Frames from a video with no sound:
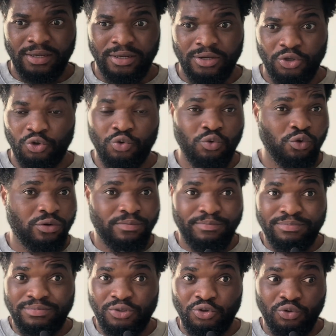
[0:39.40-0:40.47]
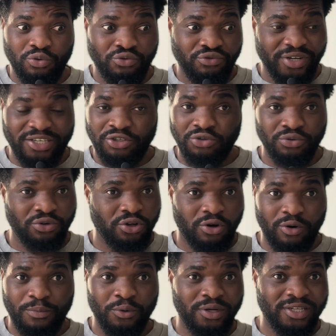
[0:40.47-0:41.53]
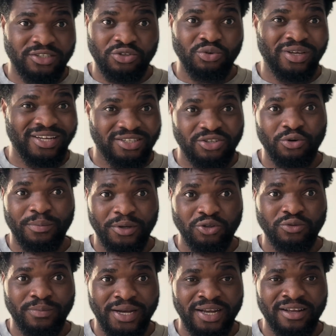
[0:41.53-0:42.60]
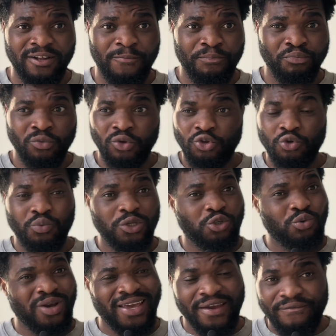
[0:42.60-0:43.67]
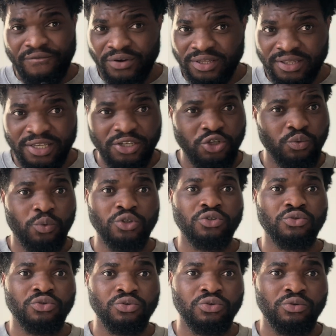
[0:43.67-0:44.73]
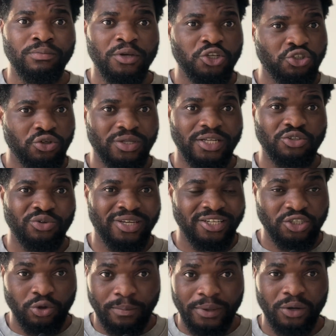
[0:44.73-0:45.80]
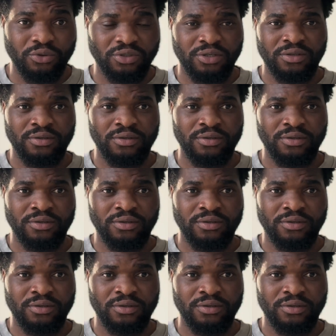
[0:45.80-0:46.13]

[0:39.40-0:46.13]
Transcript: You could wrestle your opponent to get your belt back. You will do everything you want to do to make sure that you get your belt.